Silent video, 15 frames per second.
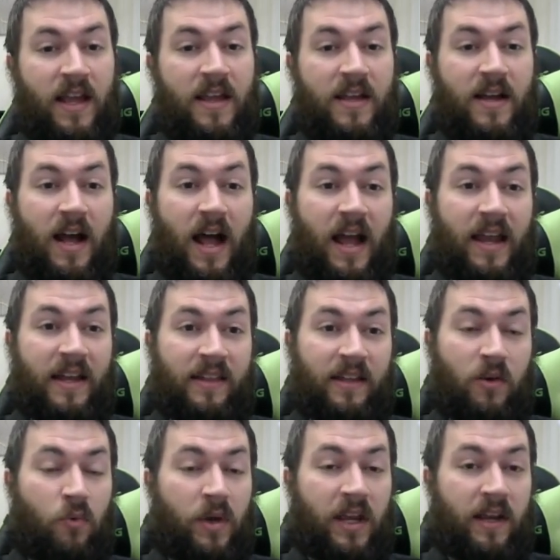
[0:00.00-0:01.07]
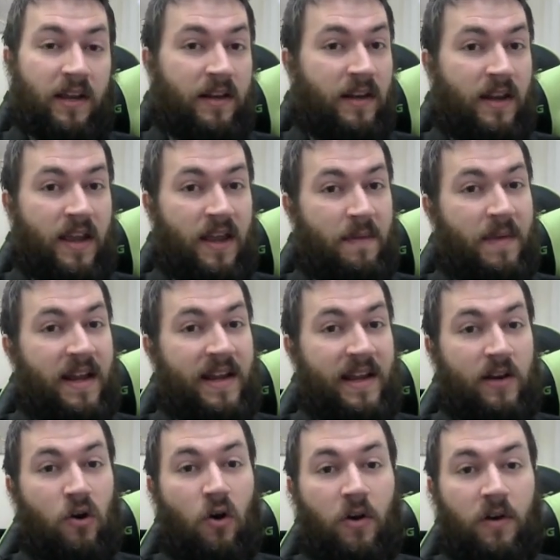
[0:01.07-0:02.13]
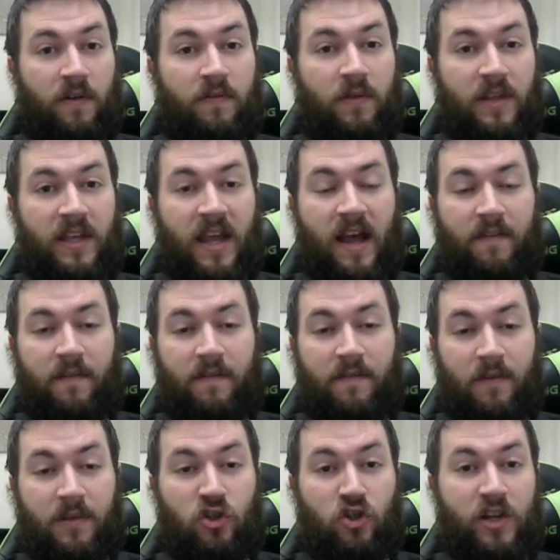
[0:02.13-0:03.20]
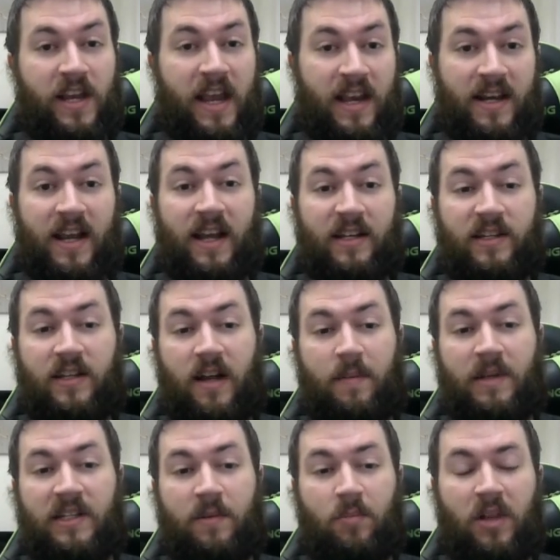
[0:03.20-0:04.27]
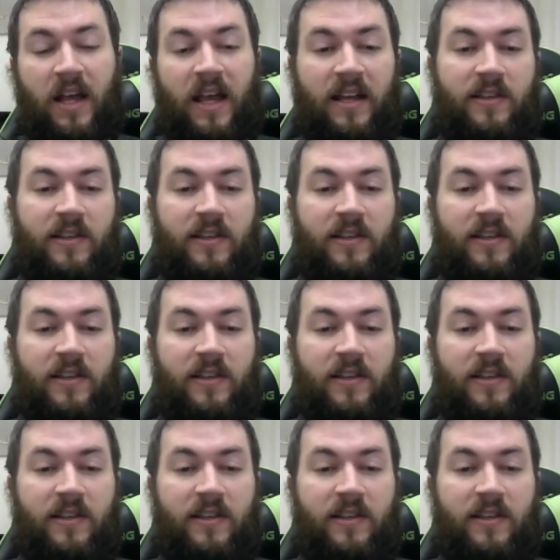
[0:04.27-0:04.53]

eyeing the queen and making it harder for the g8 knight to come into play.